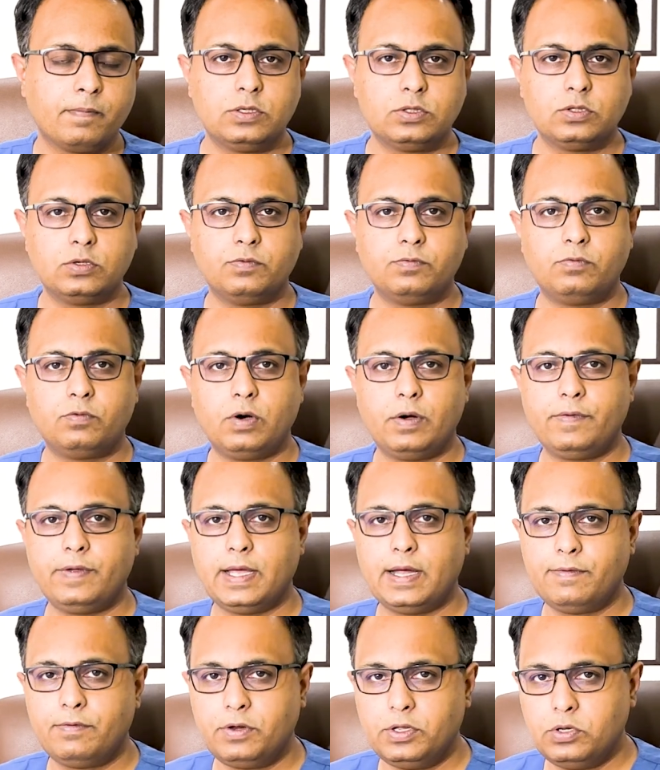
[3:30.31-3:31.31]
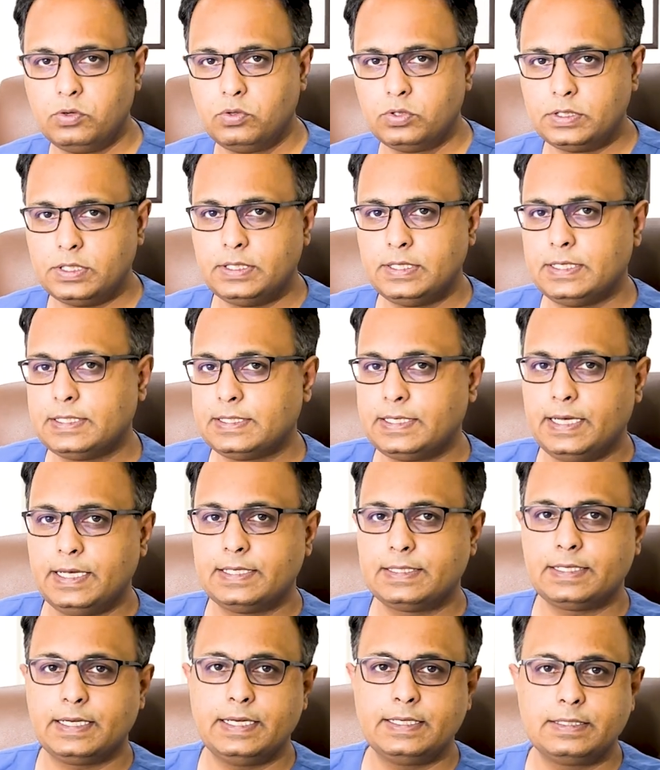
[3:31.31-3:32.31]
So what we have to use in this
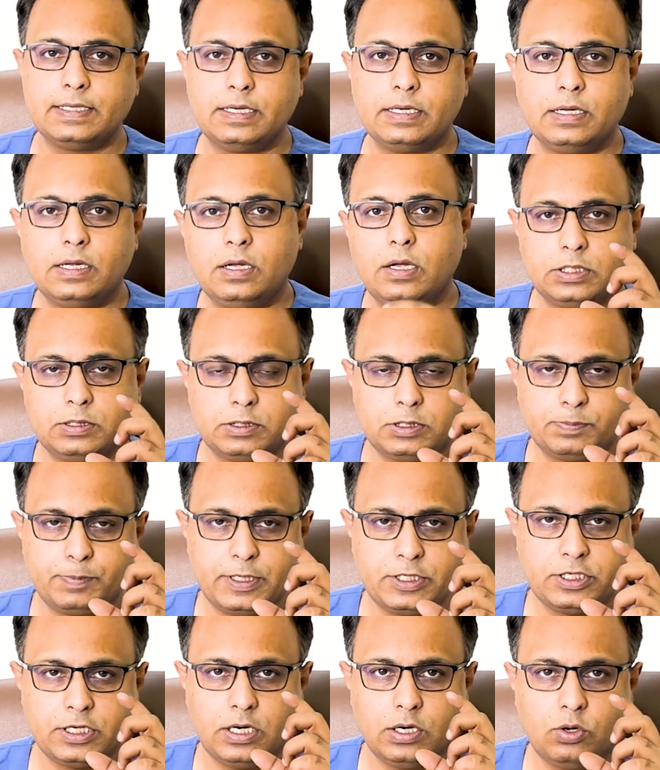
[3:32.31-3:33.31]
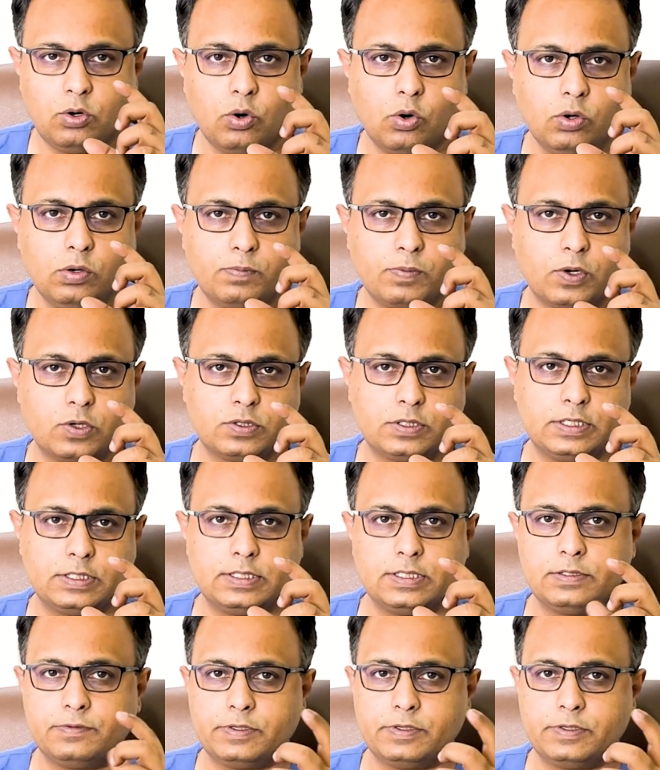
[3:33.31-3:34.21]
case is a special cone prosthesis,